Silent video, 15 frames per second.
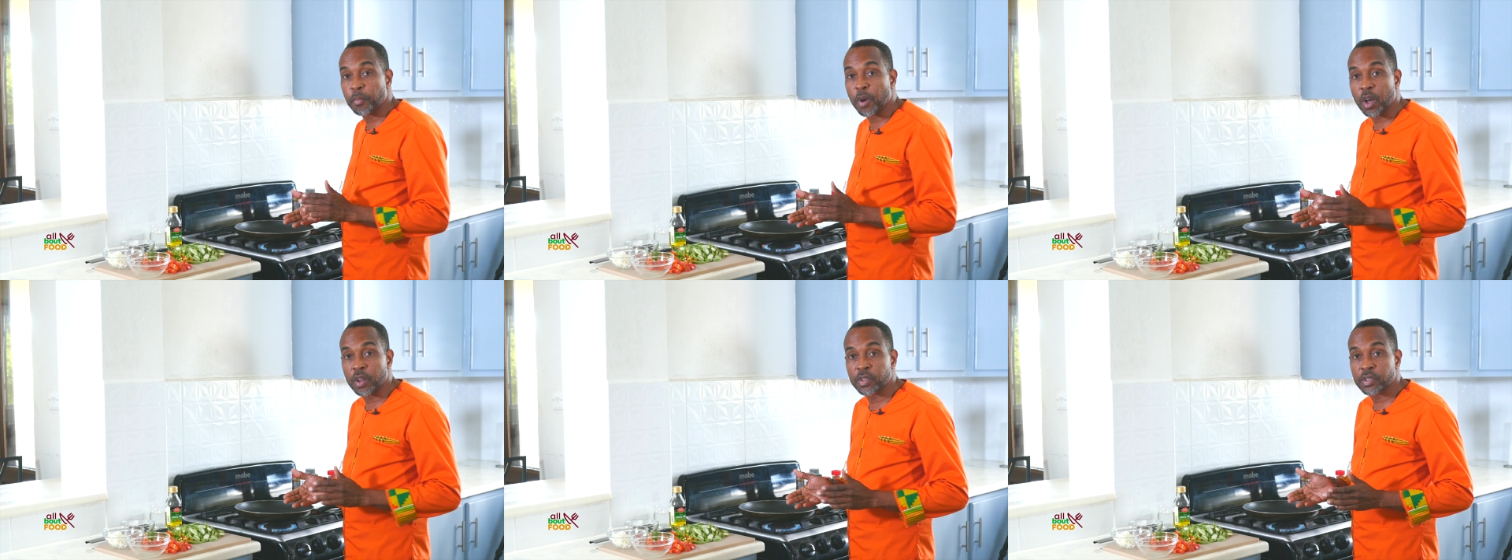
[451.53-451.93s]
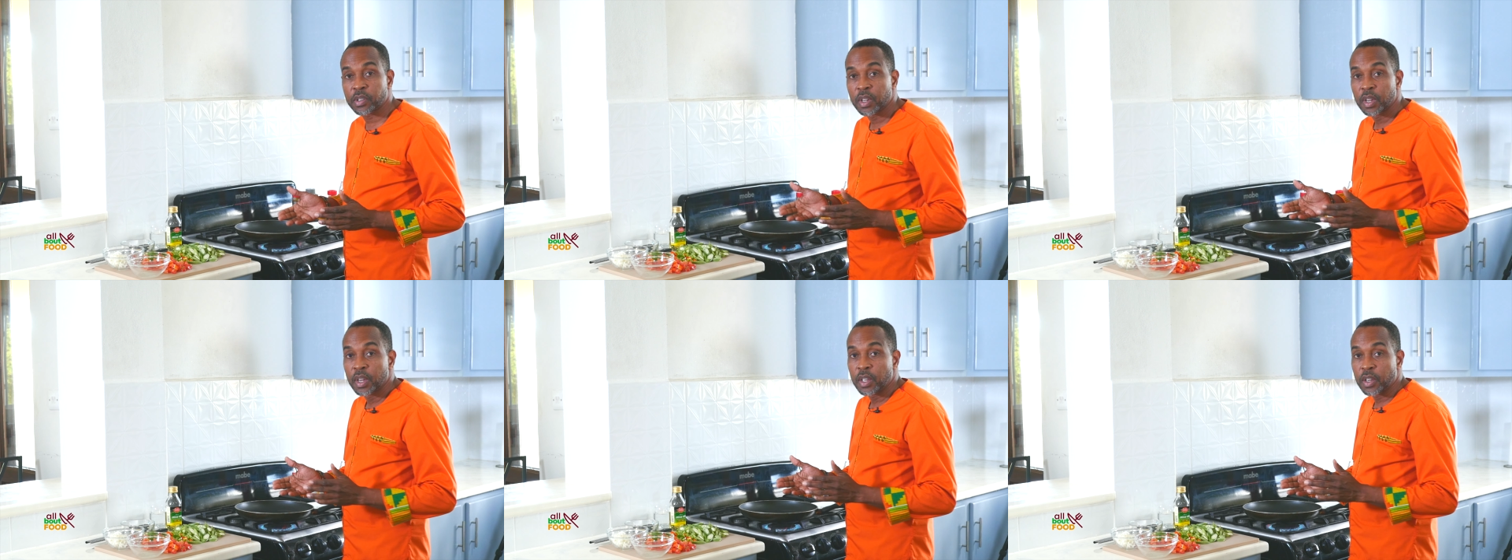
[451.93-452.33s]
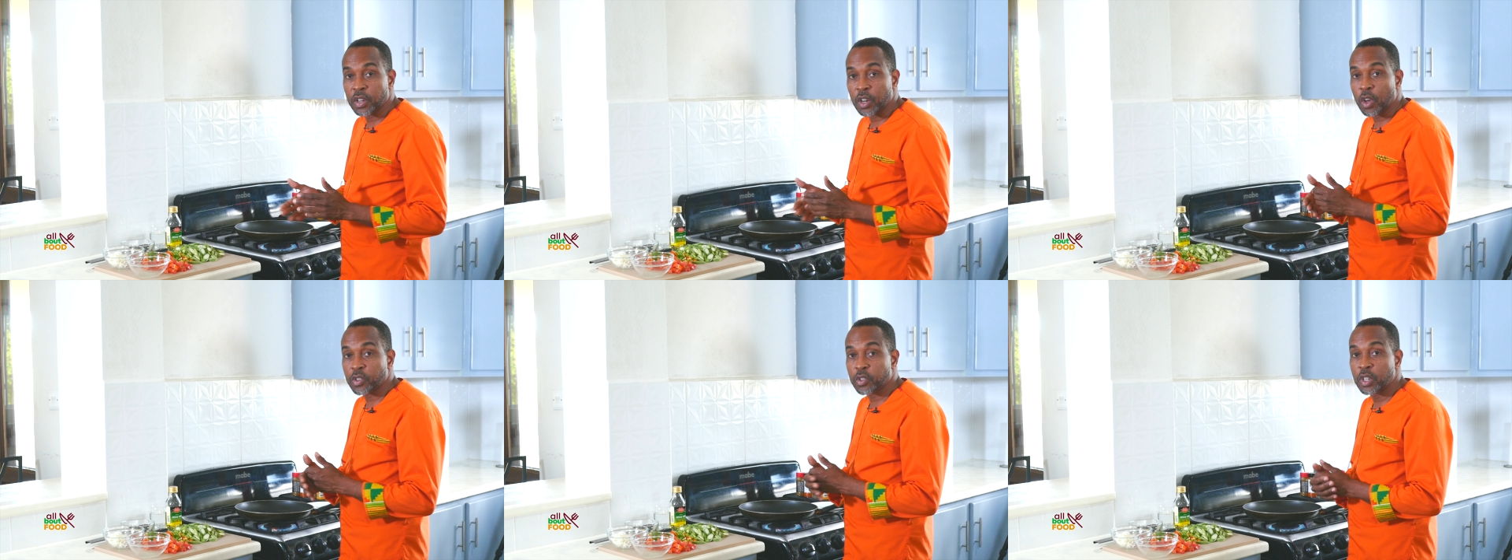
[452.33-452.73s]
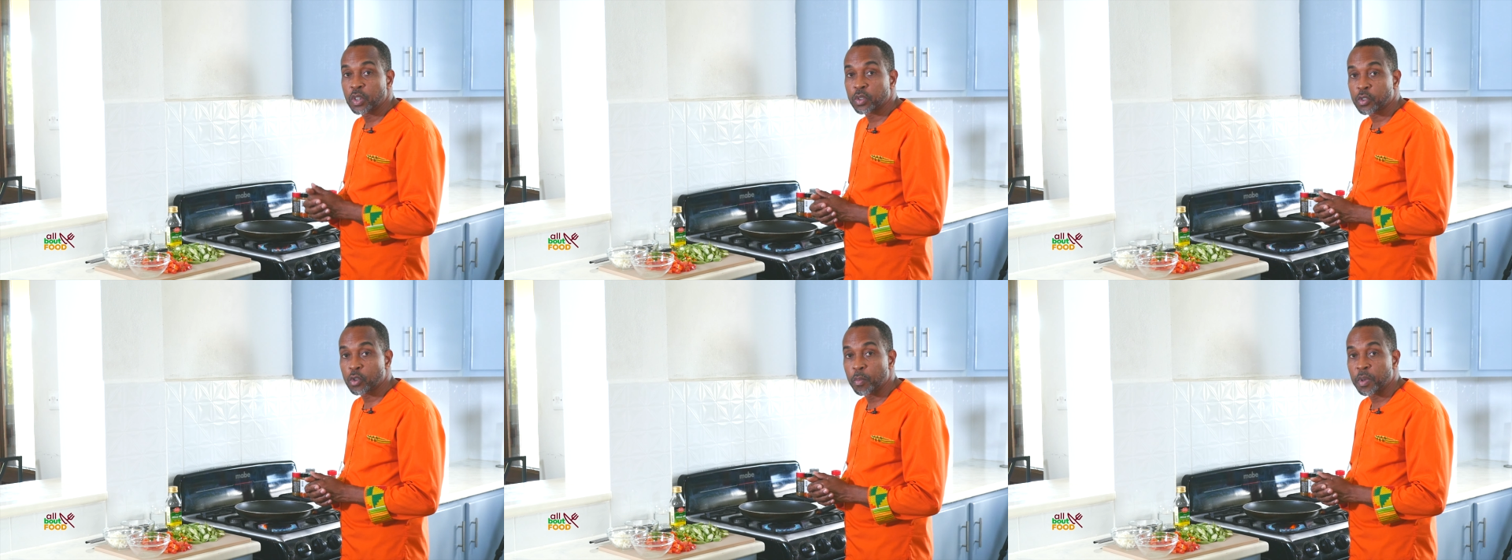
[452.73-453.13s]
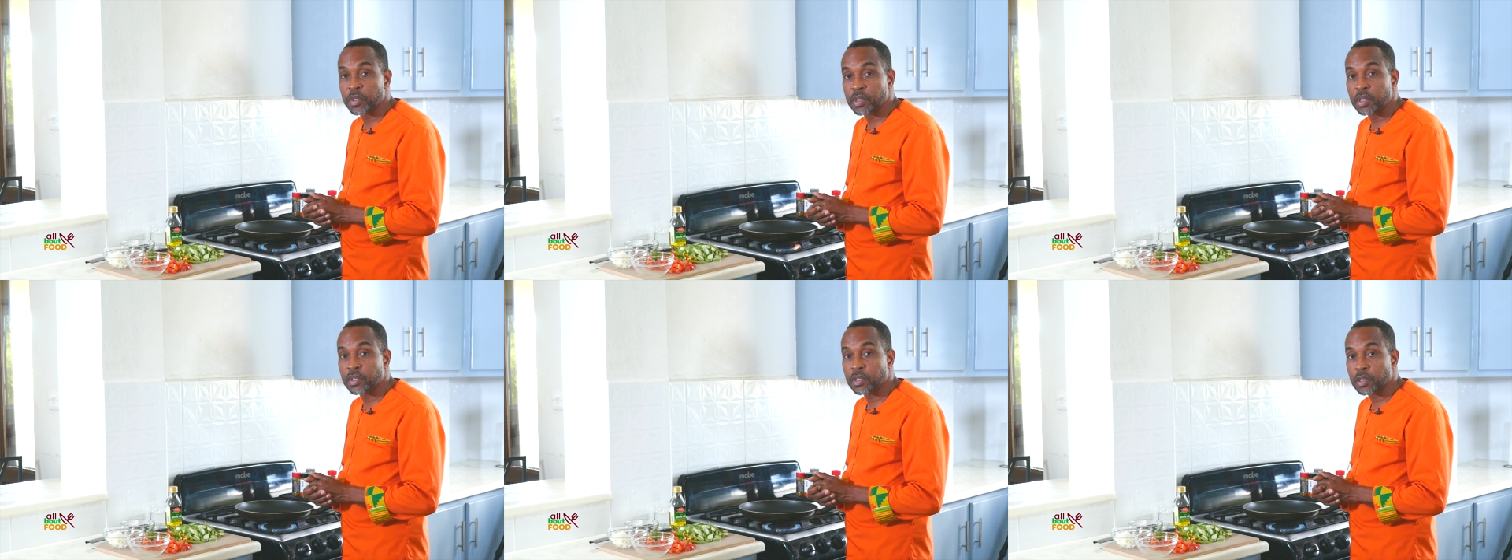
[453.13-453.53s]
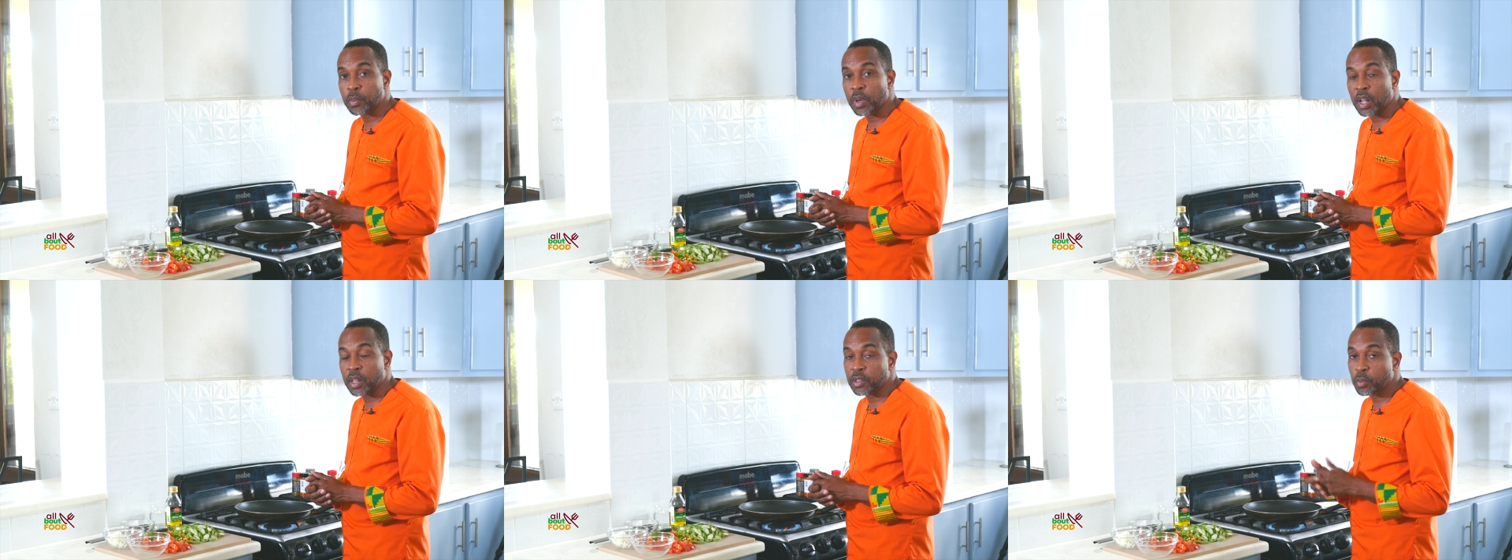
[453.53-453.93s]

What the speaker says: pods, you can also use cumin seeds as well.